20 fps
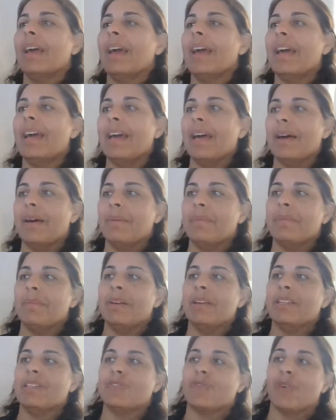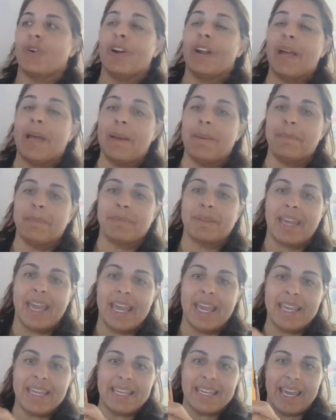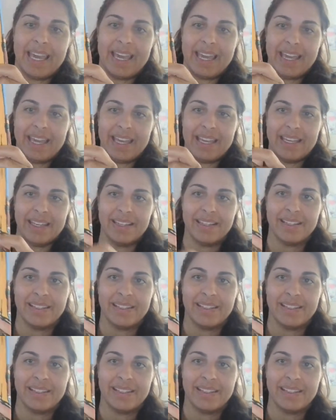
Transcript: M is for MKK.